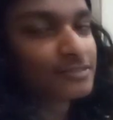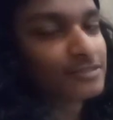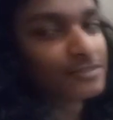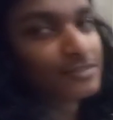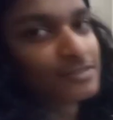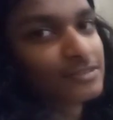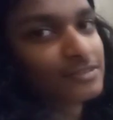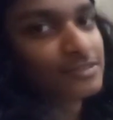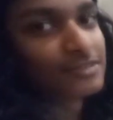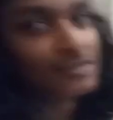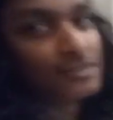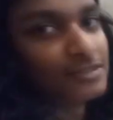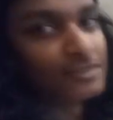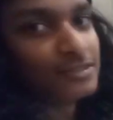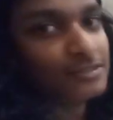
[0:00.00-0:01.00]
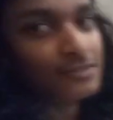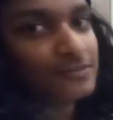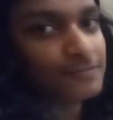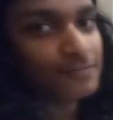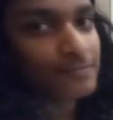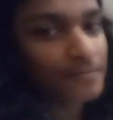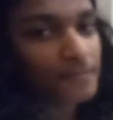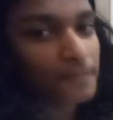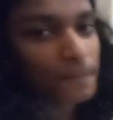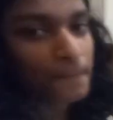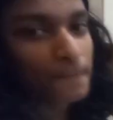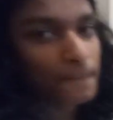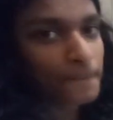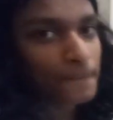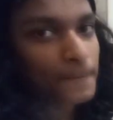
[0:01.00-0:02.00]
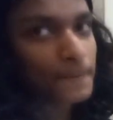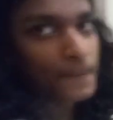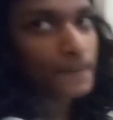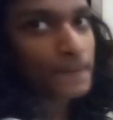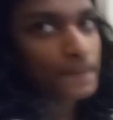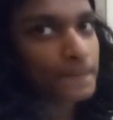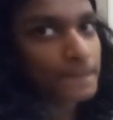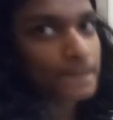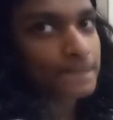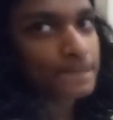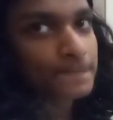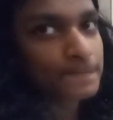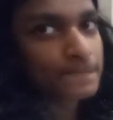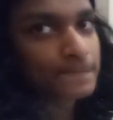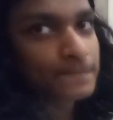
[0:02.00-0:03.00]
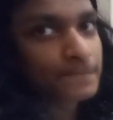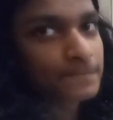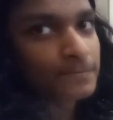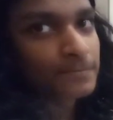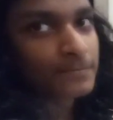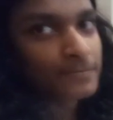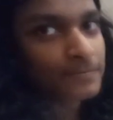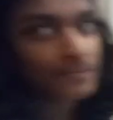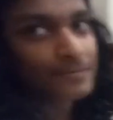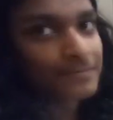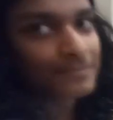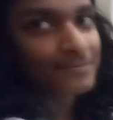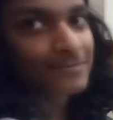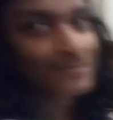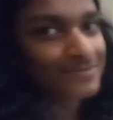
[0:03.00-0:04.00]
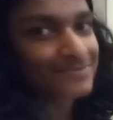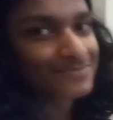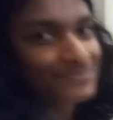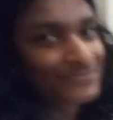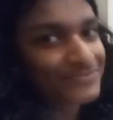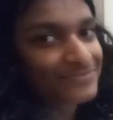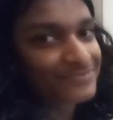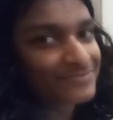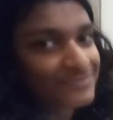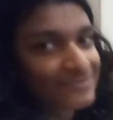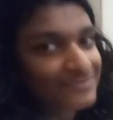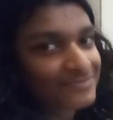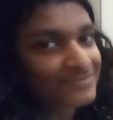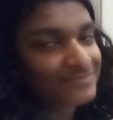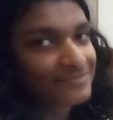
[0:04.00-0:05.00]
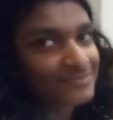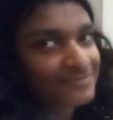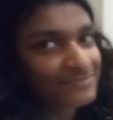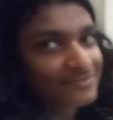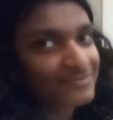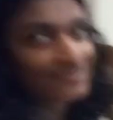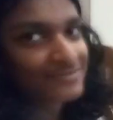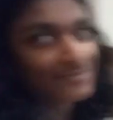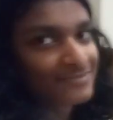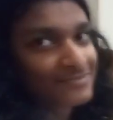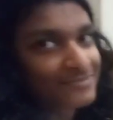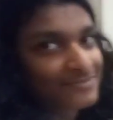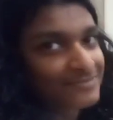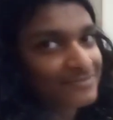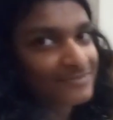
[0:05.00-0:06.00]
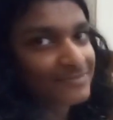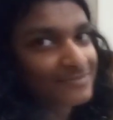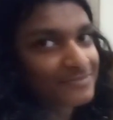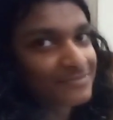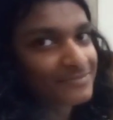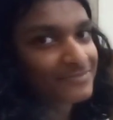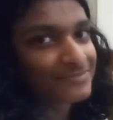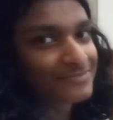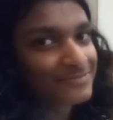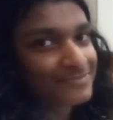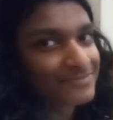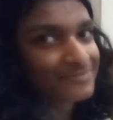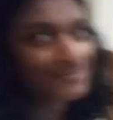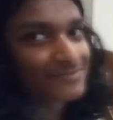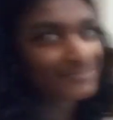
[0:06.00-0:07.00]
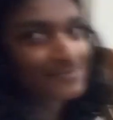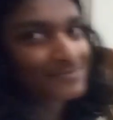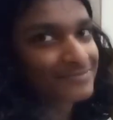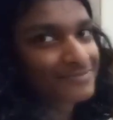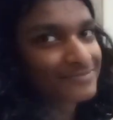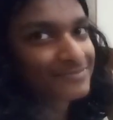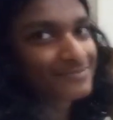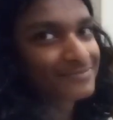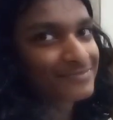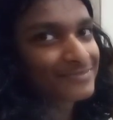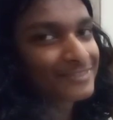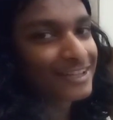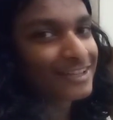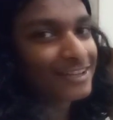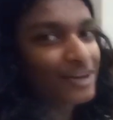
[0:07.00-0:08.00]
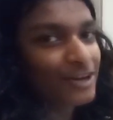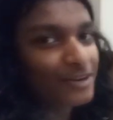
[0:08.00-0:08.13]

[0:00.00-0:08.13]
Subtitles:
since uh, we meet. So now, Yeasa Ashaz is in front of me. So Ashaz, just